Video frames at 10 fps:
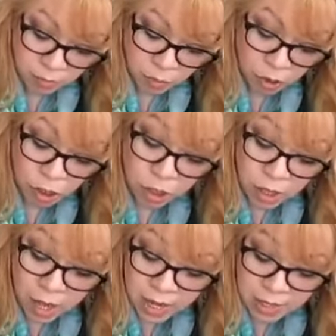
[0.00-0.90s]

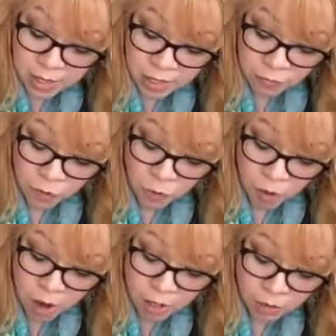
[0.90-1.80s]
personalize this if you
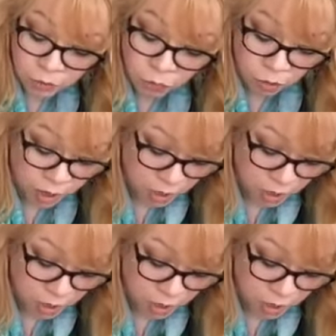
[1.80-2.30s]
want for